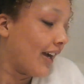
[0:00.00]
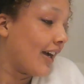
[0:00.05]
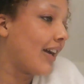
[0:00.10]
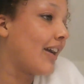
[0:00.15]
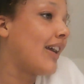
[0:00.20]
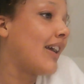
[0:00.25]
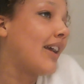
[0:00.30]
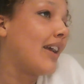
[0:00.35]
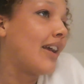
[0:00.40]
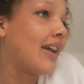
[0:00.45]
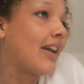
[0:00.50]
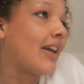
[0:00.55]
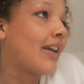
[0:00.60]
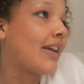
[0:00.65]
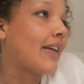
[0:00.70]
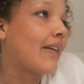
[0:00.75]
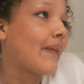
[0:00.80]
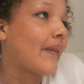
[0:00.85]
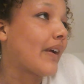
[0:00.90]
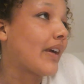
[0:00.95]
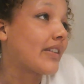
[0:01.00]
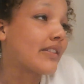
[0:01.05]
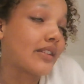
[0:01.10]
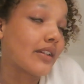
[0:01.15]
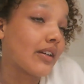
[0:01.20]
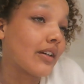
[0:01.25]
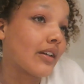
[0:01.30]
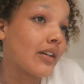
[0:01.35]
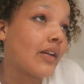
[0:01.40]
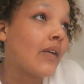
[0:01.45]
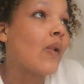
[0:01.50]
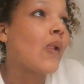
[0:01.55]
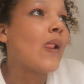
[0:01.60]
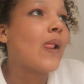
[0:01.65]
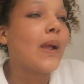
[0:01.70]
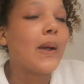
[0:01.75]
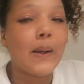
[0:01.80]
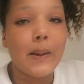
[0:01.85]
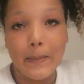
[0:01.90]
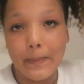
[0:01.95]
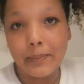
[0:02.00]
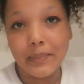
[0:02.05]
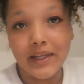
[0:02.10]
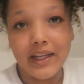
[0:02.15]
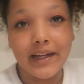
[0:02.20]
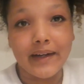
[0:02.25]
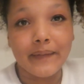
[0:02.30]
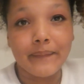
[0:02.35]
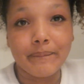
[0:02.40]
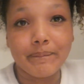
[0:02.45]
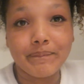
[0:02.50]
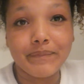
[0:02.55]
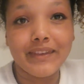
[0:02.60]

I suck. But yeah,